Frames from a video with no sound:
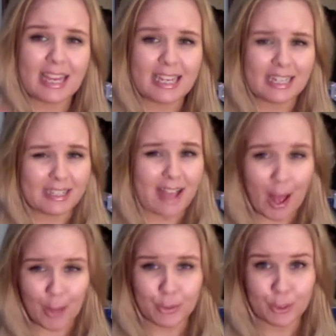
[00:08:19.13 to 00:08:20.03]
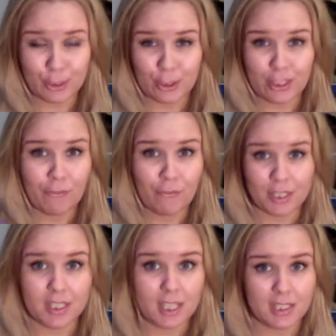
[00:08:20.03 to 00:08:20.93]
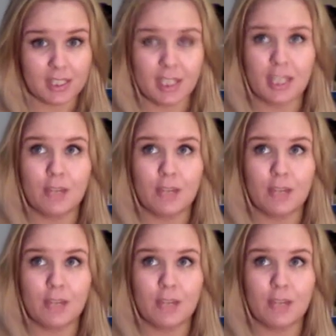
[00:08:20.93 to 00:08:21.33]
It is absolutely fantastic.